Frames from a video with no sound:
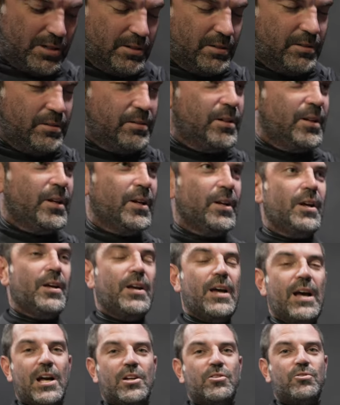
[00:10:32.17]
and
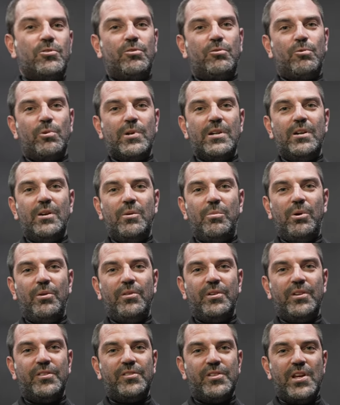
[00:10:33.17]
I just reading up
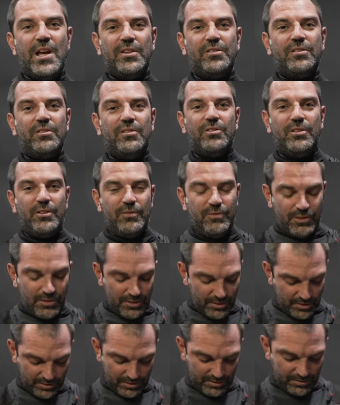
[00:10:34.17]
on the stats and stuff of
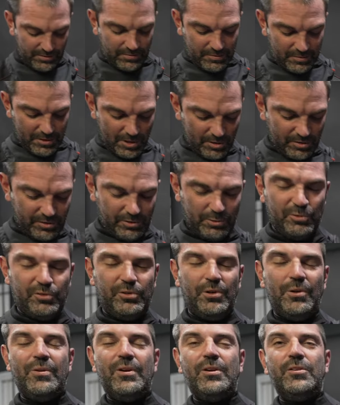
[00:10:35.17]
this and noticed it
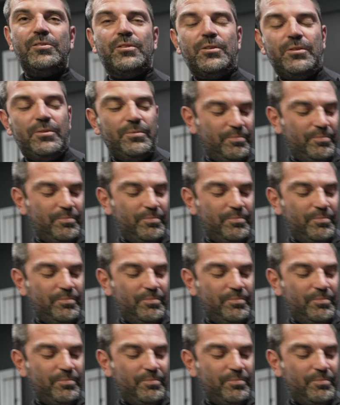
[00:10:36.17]
was on there. So